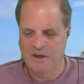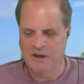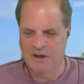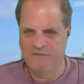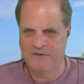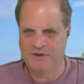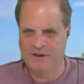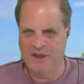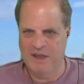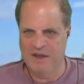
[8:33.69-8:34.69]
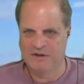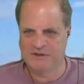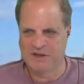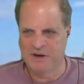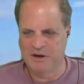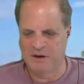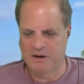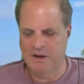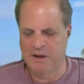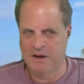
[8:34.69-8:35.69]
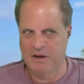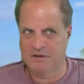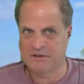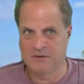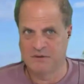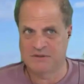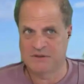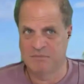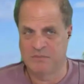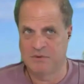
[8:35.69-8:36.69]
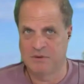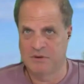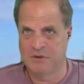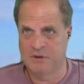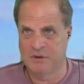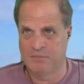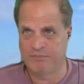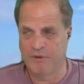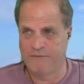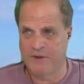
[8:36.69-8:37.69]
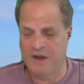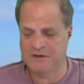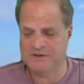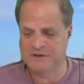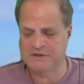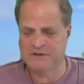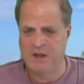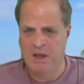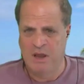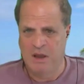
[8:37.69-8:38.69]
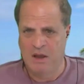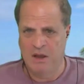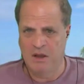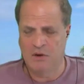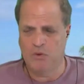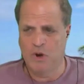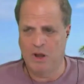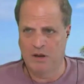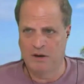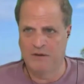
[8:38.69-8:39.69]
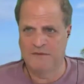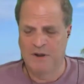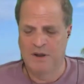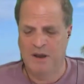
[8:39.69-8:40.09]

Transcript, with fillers: kind of at the edge there, and it showed some good uh, prophylaxis uh, qualities.